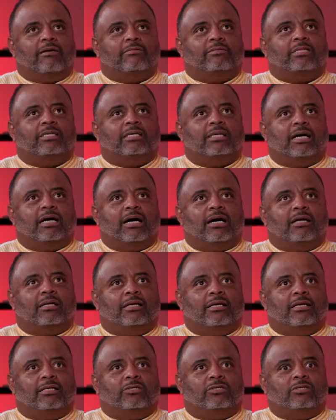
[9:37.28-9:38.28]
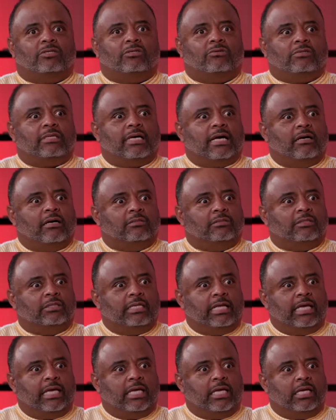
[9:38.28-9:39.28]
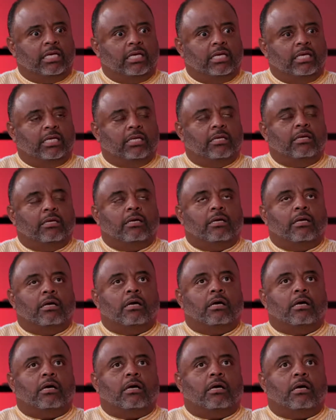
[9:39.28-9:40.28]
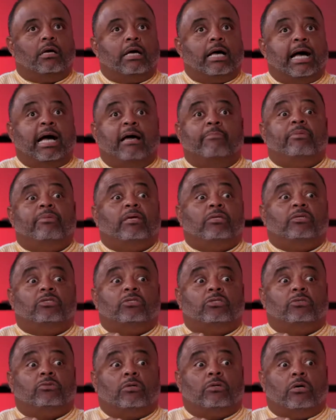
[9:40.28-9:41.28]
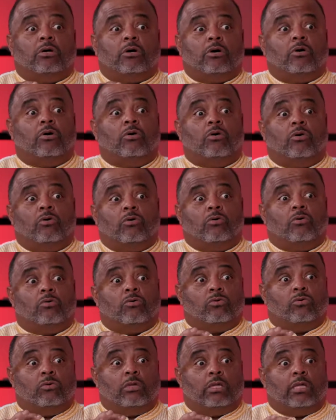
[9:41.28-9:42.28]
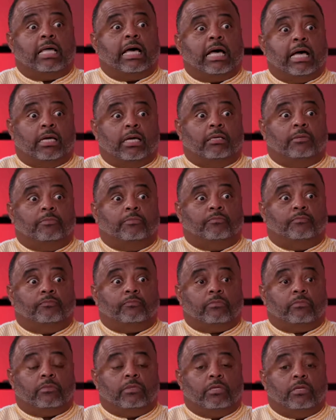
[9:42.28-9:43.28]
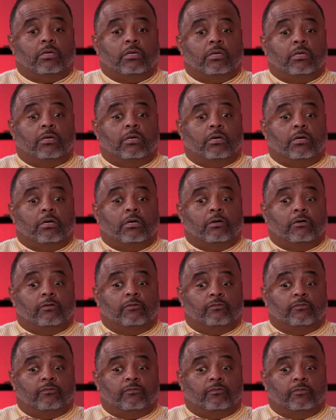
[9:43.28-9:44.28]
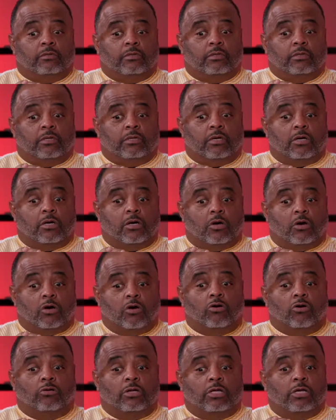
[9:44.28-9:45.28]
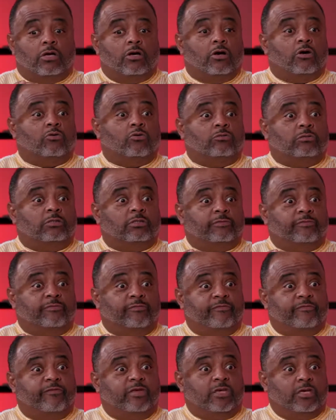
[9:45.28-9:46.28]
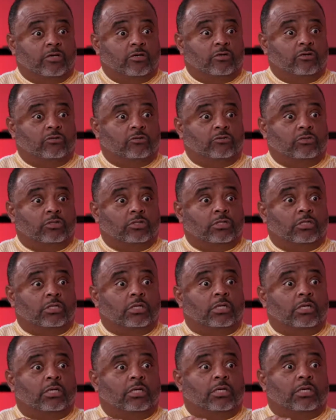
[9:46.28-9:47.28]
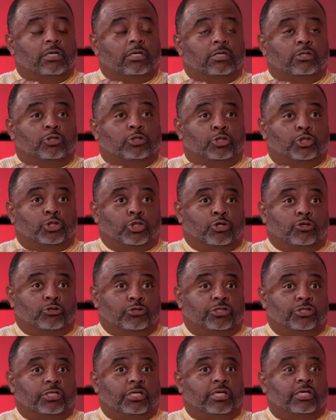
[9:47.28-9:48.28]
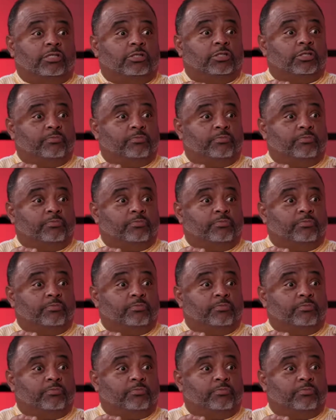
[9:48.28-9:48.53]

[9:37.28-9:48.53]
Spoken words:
When I was in Ghana in 2008, I've been to a whole lot of Holy Ghost filled church